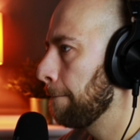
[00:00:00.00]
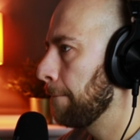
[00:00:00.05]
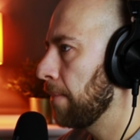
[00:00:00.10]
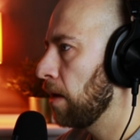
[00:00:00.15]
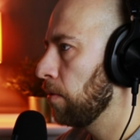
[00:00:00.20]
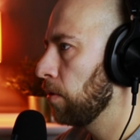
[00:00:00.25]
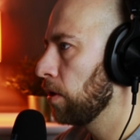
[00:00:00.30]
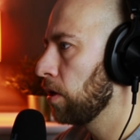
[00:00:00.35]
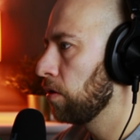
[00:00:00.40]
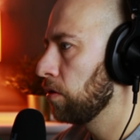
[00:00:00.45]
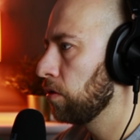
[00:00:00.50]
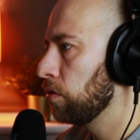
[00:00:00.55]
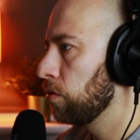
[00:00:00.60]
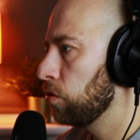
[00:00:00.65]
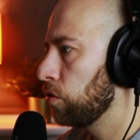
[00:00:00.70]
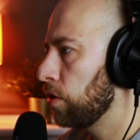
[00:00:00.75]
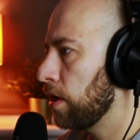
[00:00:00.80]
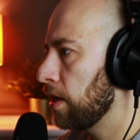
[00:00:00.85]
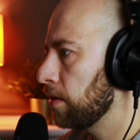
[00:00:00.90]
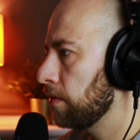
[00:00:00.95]
Now we go into
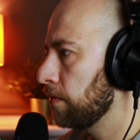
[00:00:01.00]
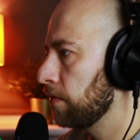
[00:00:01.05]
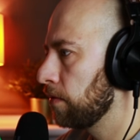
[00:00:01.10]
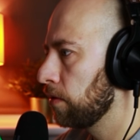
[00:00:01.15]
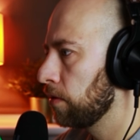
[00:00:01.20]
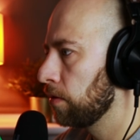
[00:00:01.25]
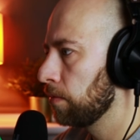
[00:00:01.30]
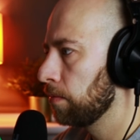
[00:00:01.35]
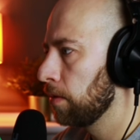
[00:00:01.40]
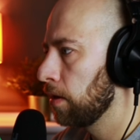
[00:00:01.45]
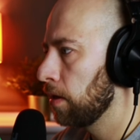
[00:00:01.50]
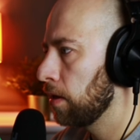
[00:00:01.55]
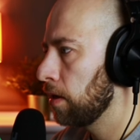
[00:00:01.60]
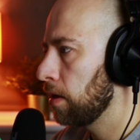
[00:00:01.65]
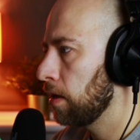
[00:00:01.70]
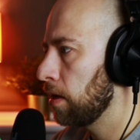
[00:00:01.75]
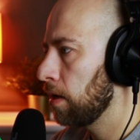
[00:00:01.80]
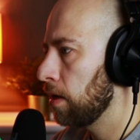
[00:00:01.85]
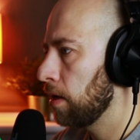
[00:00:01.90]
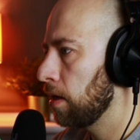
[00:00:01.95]
transform,
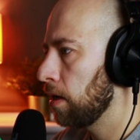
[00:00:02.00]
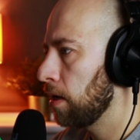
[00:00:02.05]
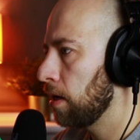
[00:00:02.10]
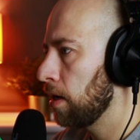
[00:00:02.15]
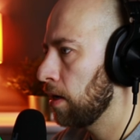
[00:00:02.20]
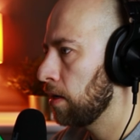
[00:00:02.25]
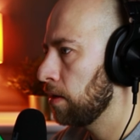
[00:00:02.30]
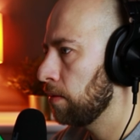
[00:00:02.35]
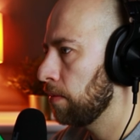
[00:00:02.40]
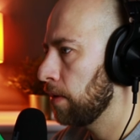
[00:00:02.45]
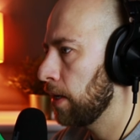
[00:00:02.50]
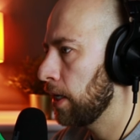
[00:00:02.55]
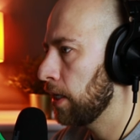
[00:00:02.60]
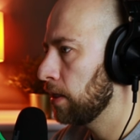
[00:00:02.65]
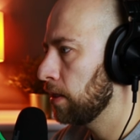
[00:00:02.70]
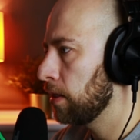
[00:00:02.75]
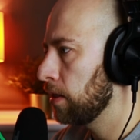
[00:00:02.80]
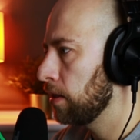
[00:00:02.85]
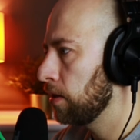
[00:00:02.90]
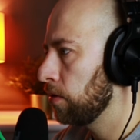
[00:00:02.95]

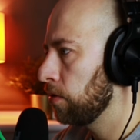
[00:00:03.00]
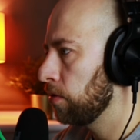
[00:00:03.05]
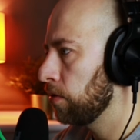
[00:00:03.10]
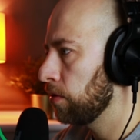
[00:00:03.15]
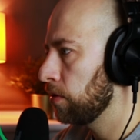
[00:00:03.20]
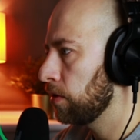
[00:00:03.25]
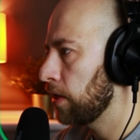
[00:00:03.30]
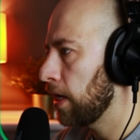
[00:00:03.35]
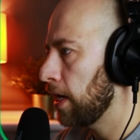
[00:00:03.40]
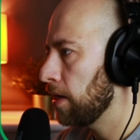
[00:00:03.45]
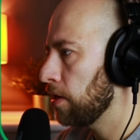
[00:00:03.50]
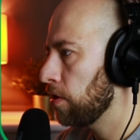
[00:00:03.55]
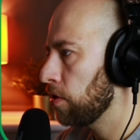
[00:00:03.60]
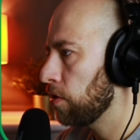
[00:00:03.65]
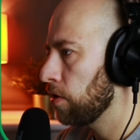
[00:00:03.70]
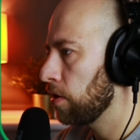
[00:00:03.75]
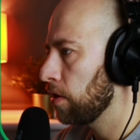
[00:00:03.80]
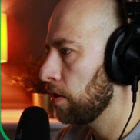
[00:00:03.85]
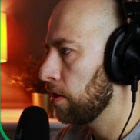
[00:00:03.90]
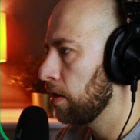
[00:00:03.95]
animate
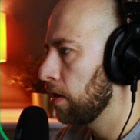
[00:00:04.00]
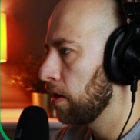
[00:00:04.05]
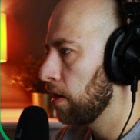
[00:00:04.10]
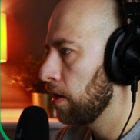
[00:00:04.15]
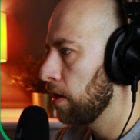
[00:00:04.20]
rotation